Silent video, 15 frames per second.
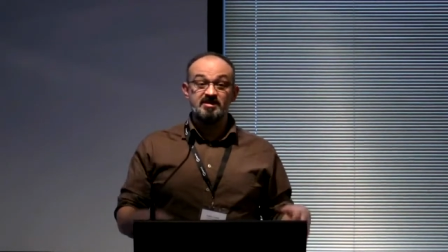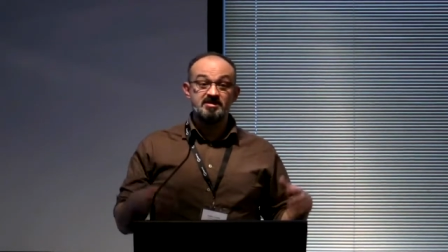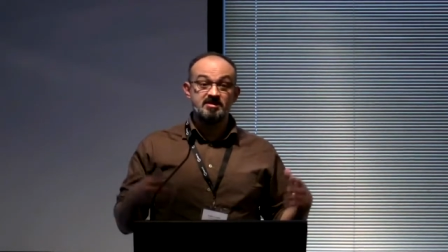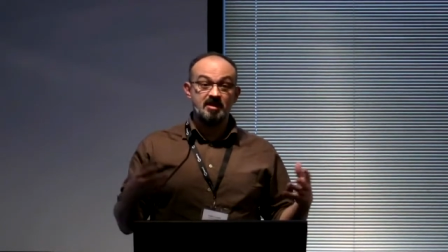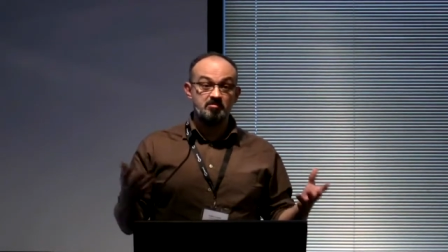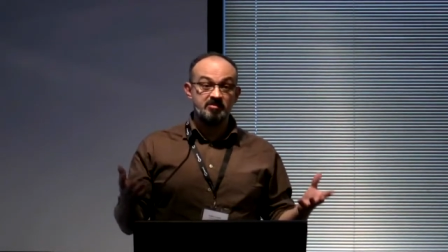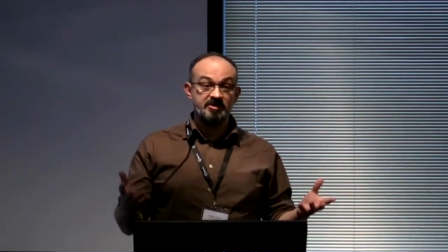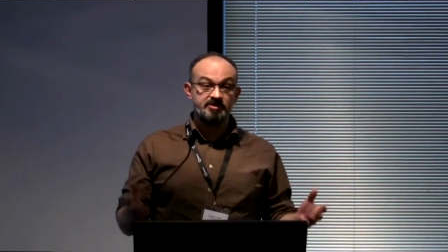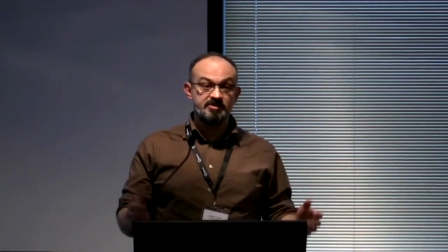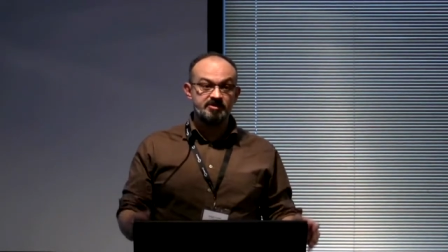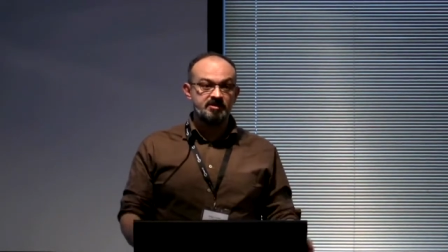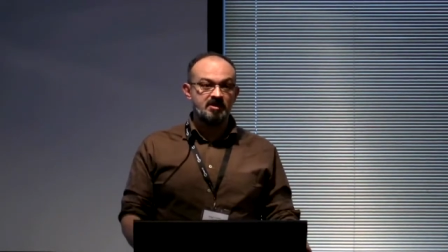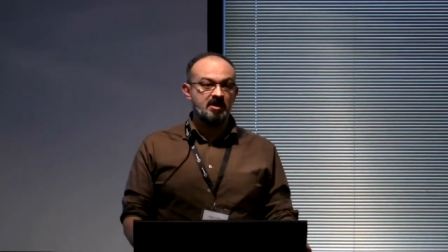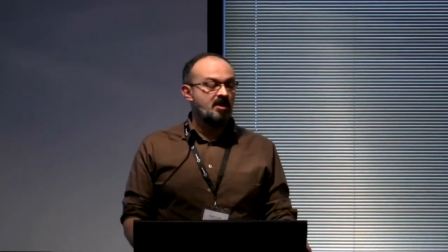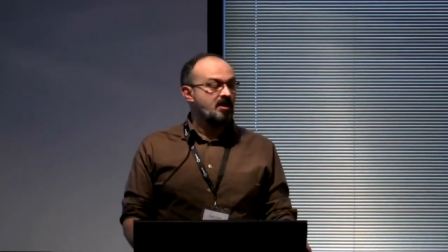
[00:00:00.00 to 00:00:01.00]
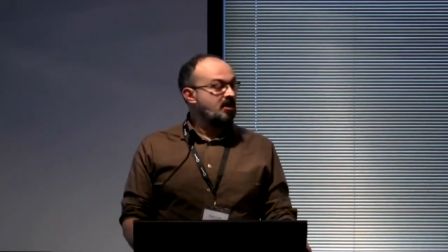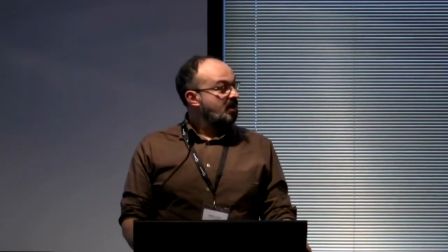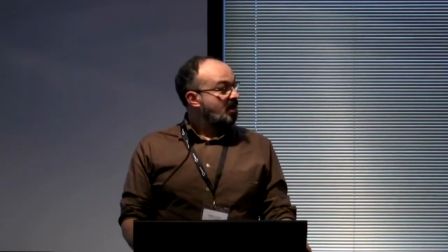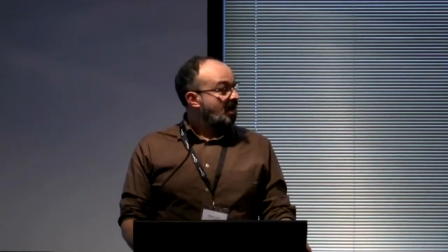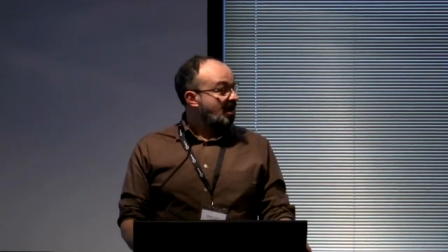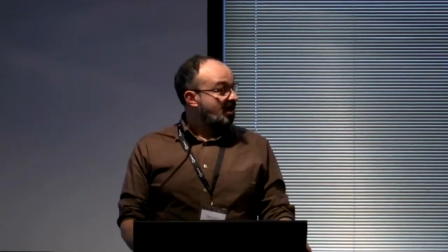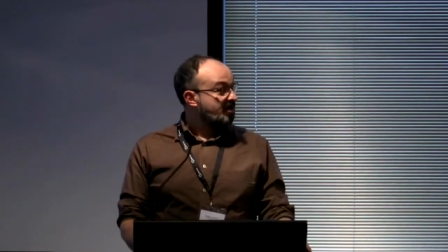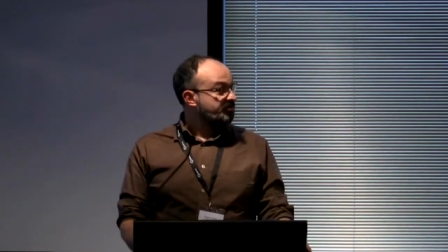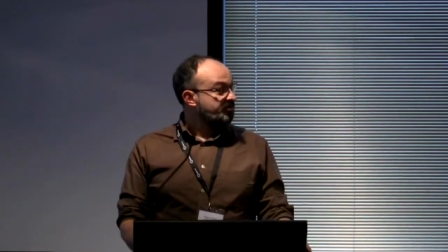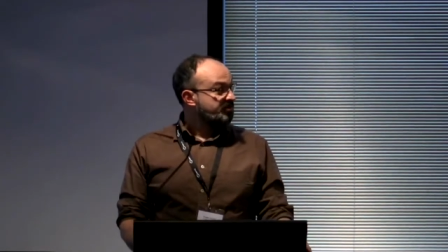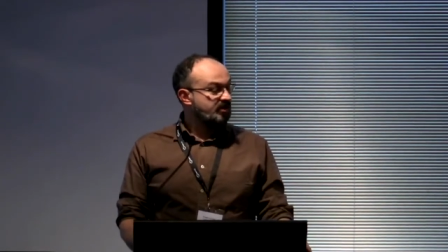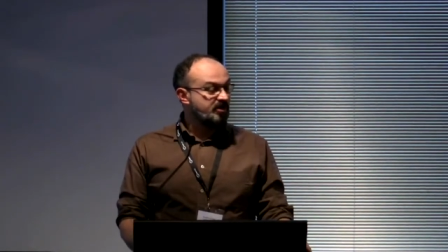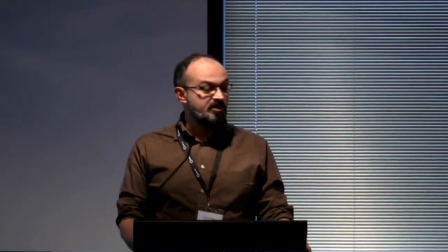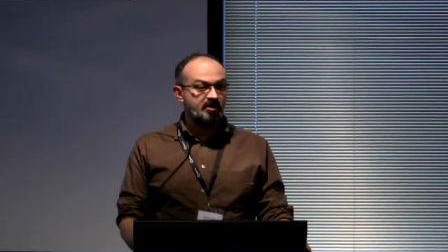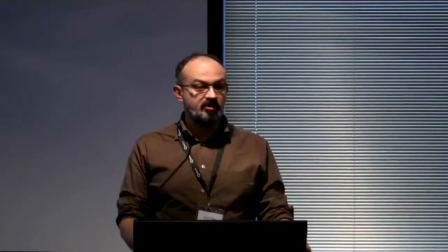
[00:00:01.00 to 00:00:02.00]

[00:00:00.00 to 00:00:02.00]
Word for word: established a 100 gig